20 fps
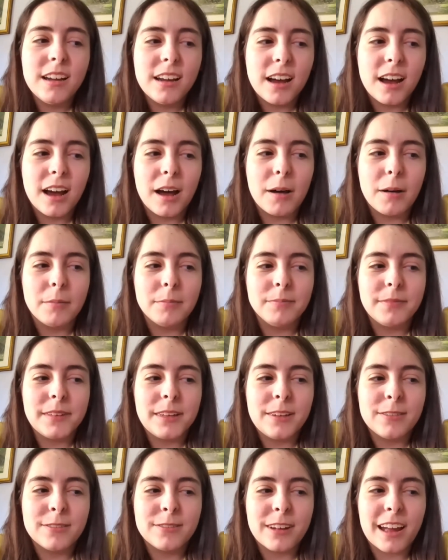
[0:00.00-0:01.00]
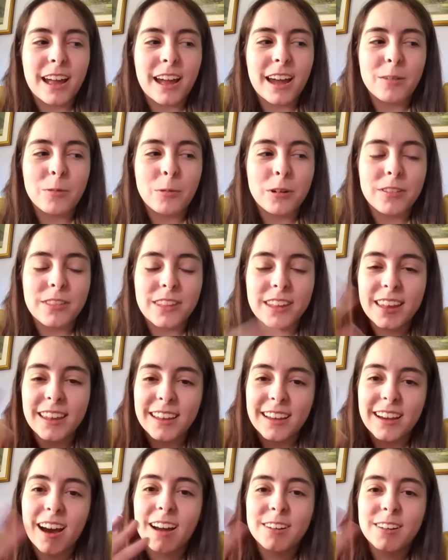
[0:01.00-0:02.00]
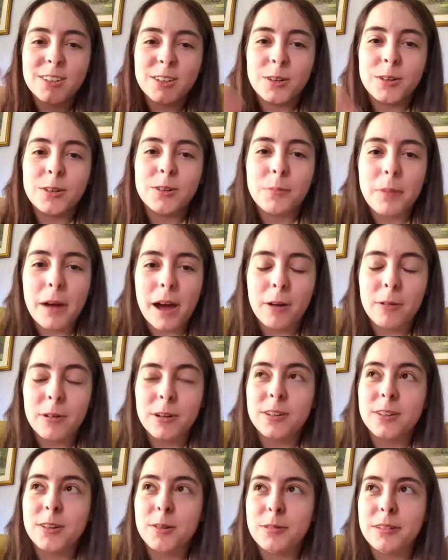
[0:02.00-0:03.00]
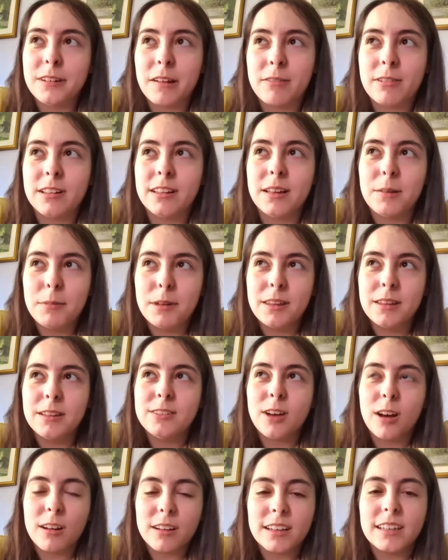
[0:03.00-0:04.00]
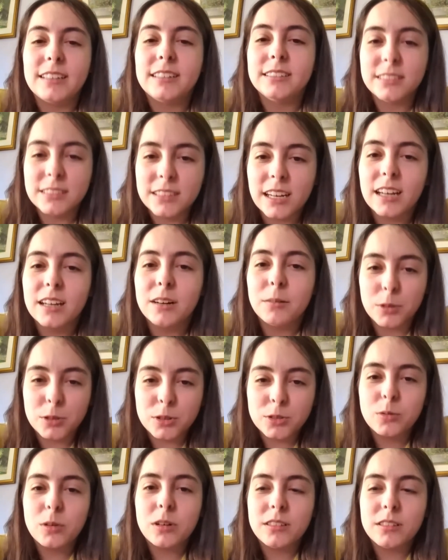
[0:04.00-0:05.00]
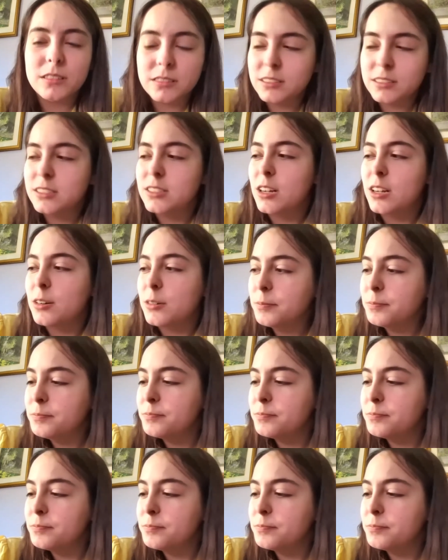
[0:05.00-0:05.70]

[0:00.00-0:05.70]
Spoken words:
If I had one of the Encanto powers, it would definitely be the talking to animals one. So